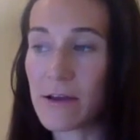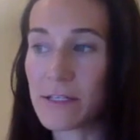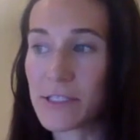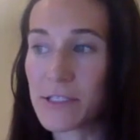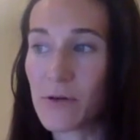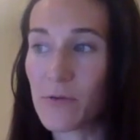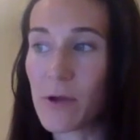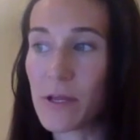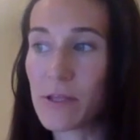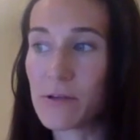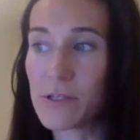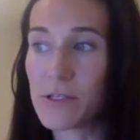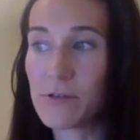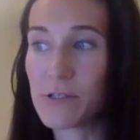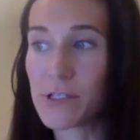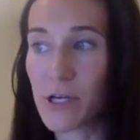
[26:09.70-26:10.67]
also, when
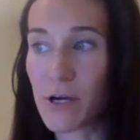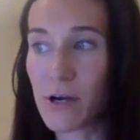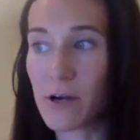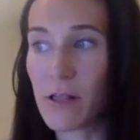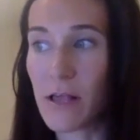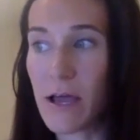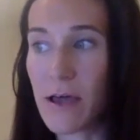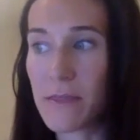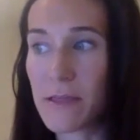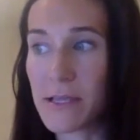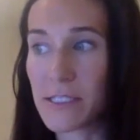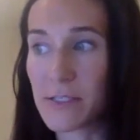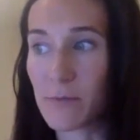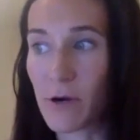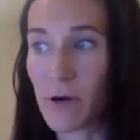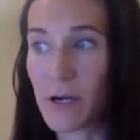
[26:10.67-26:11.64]
you do journal on
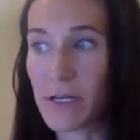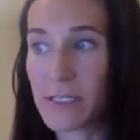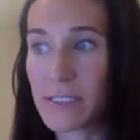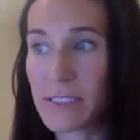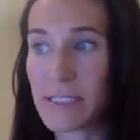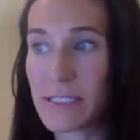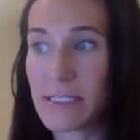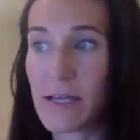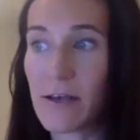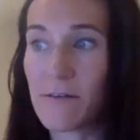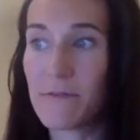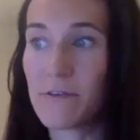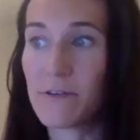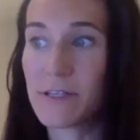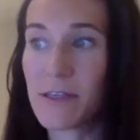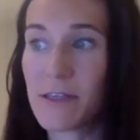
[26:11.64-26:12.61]
these words, it's
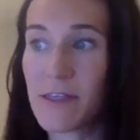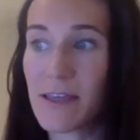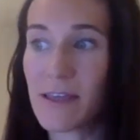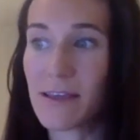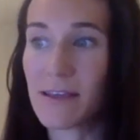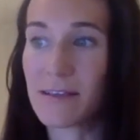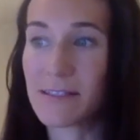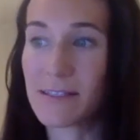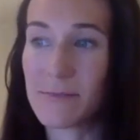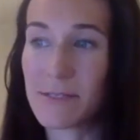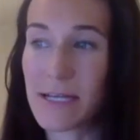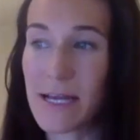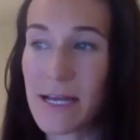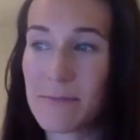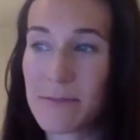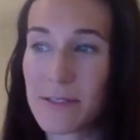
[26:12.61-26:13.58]
helpful to think
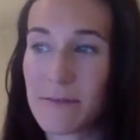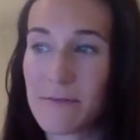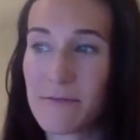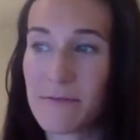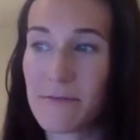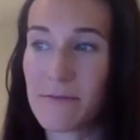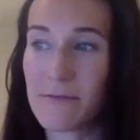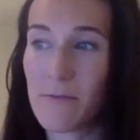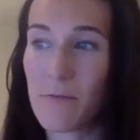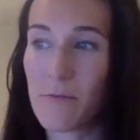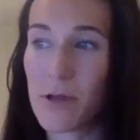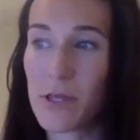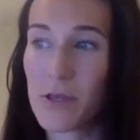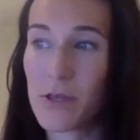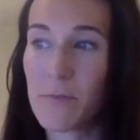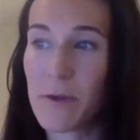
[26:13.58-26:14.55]
sometimes of
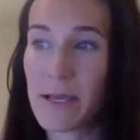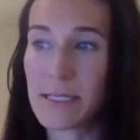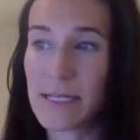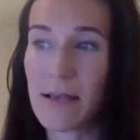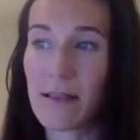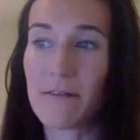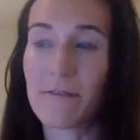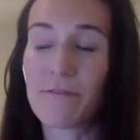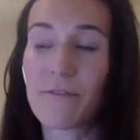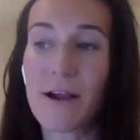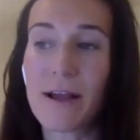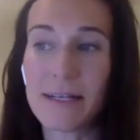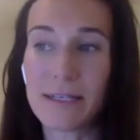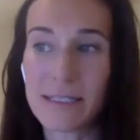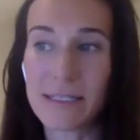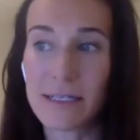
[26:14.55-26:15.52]
what you might tell a
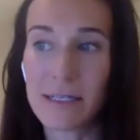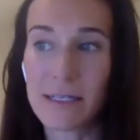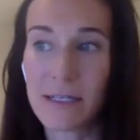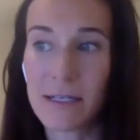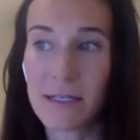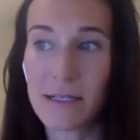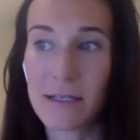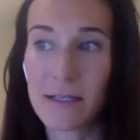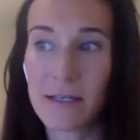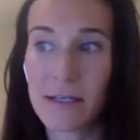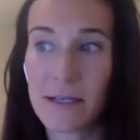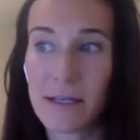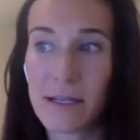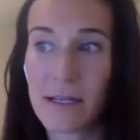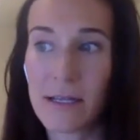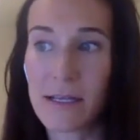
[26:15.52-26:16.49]
friend,
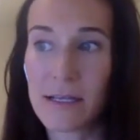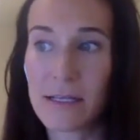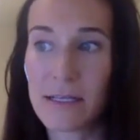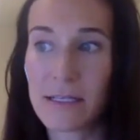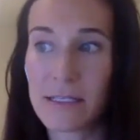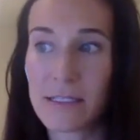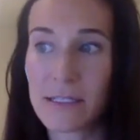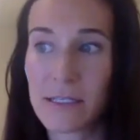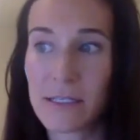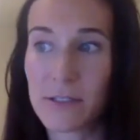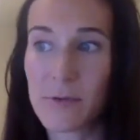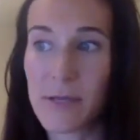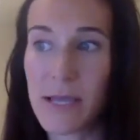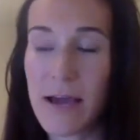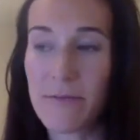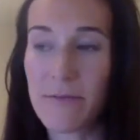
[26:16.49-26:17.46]

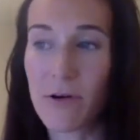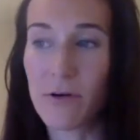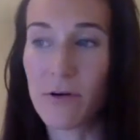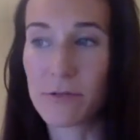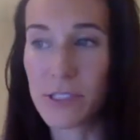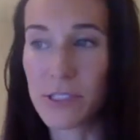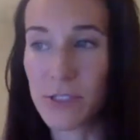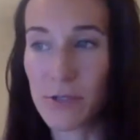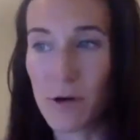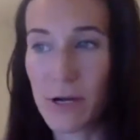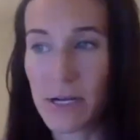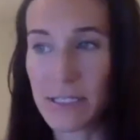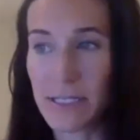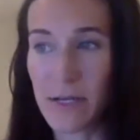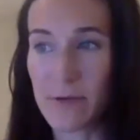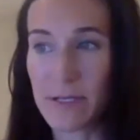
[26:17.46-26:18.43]
because we have our own
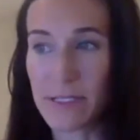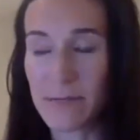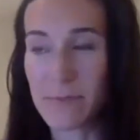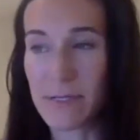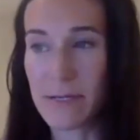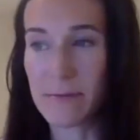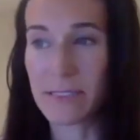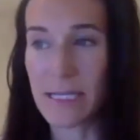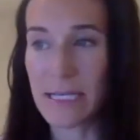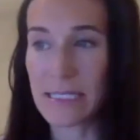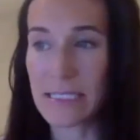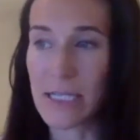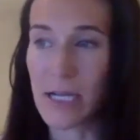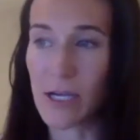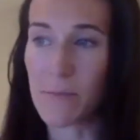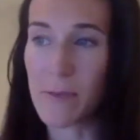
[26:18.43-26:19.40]
stories that we sometimes
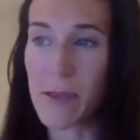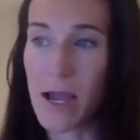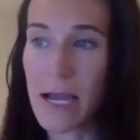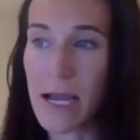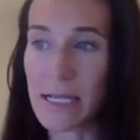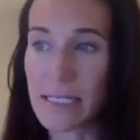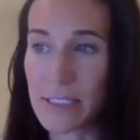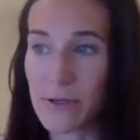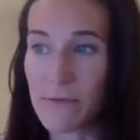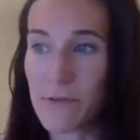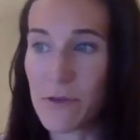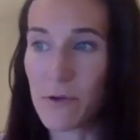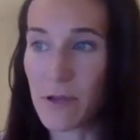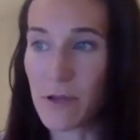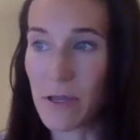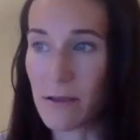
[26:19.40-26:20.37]
get stuck behind. So
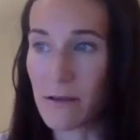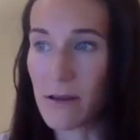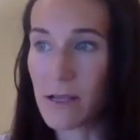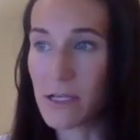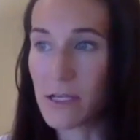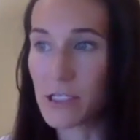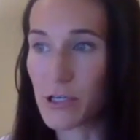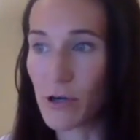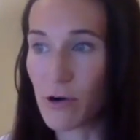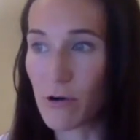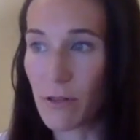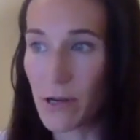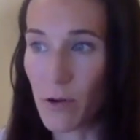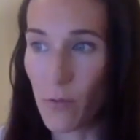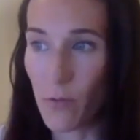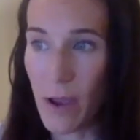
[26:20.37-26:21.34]
if you can
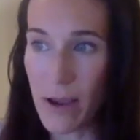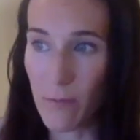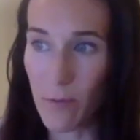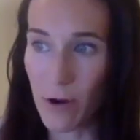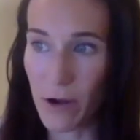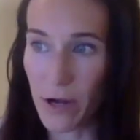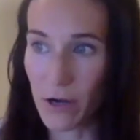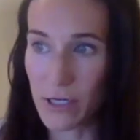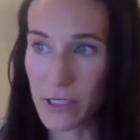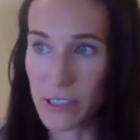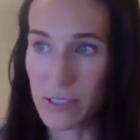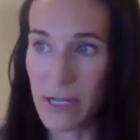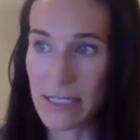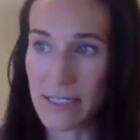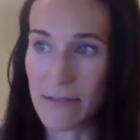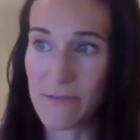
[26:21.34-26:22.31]
journal in a way where you're
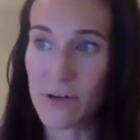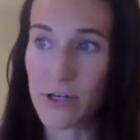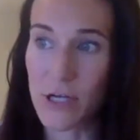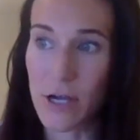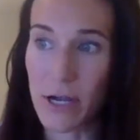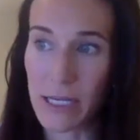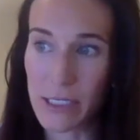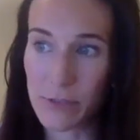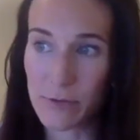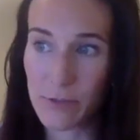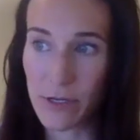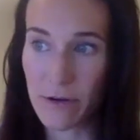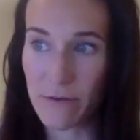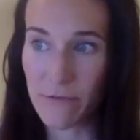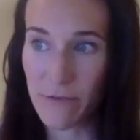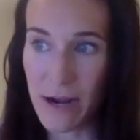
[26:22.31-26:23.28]
as if you're talking
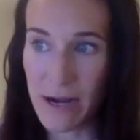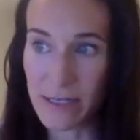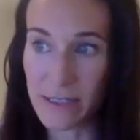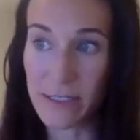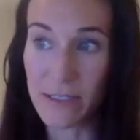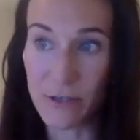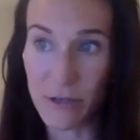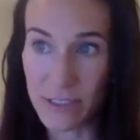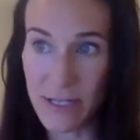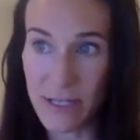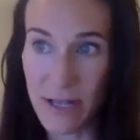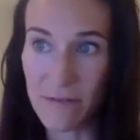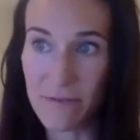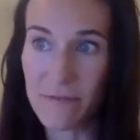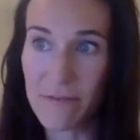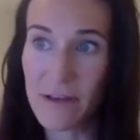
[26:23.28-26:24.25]
to a good friend
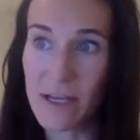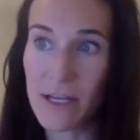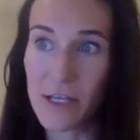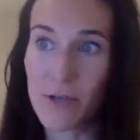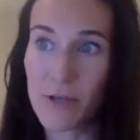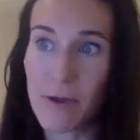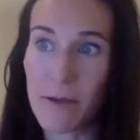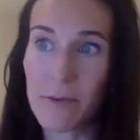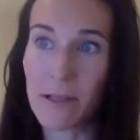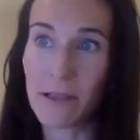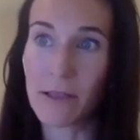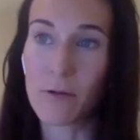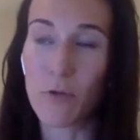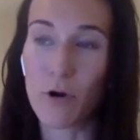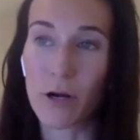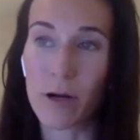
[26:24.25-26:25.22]
yourself, you might be
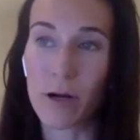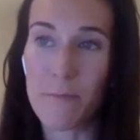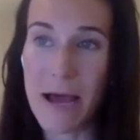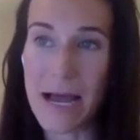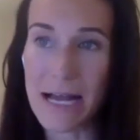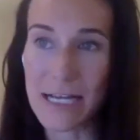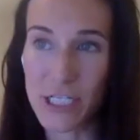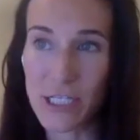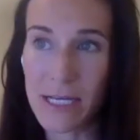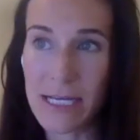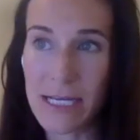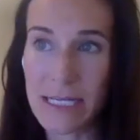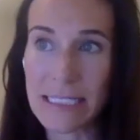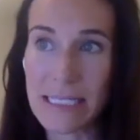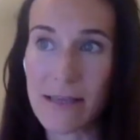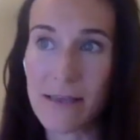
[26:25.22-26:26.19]
a little more
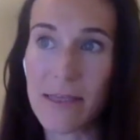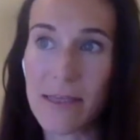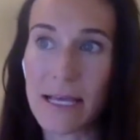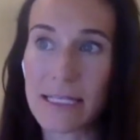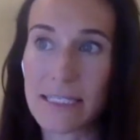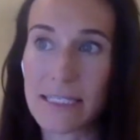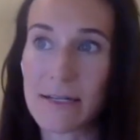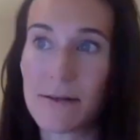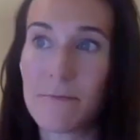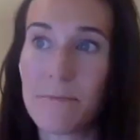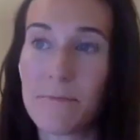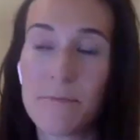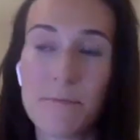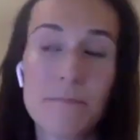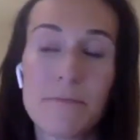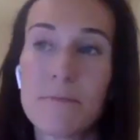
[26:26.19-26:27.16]
compassionate and see things in a
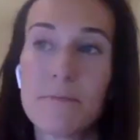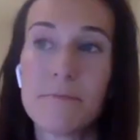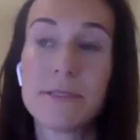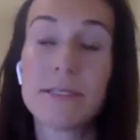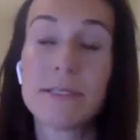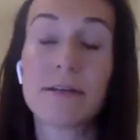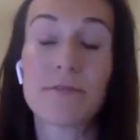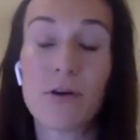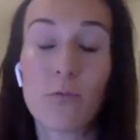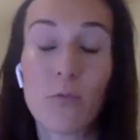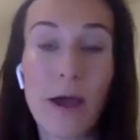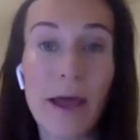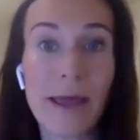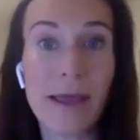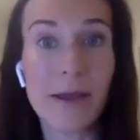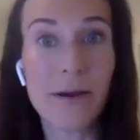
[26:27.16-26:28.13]

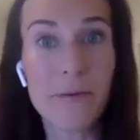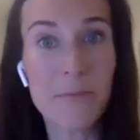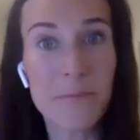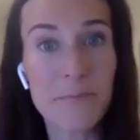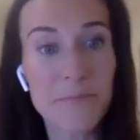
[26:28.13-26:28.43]
different way.